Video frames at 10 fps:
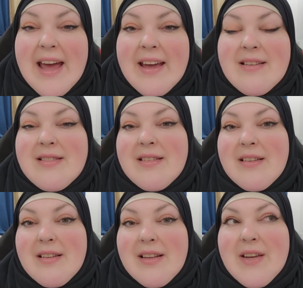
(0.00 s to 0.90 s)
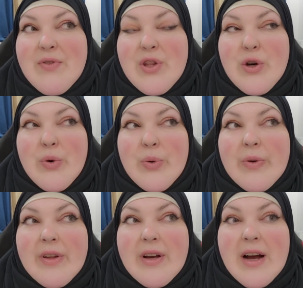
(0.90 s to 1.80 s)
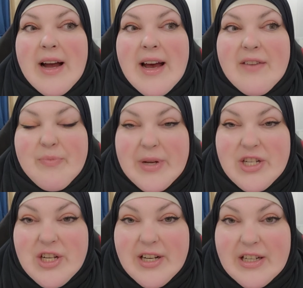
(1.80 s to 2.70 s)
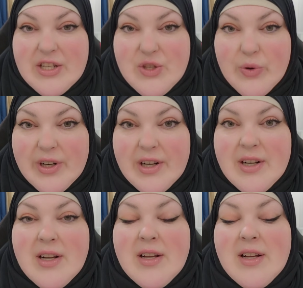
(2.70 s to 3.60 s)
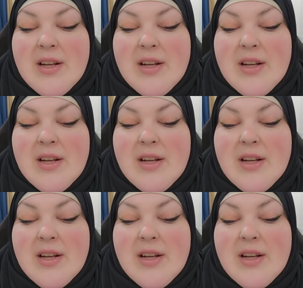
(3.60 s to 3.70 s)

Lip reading: And even though I have binge eating disorder,